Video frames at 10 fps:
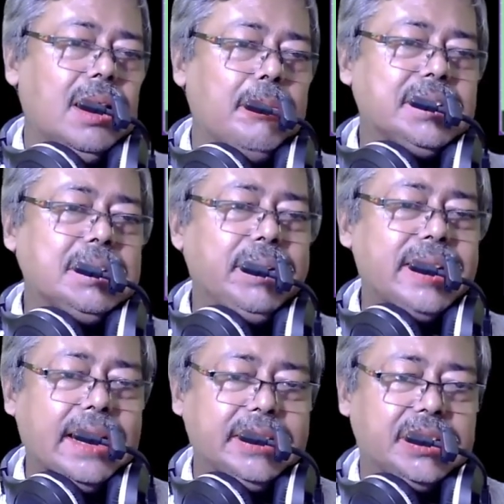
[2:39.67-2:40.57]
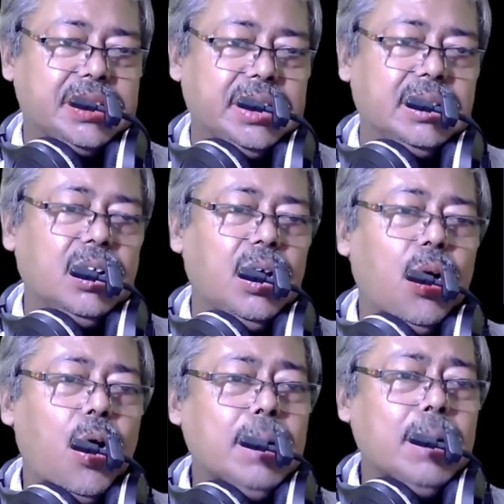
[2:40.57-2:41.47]
specific candidate key,
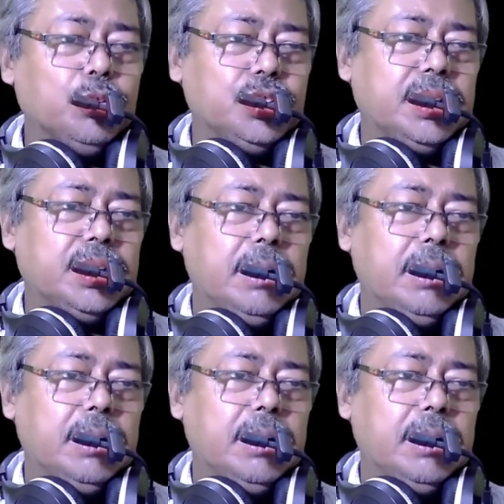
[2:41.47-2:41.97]
or both key,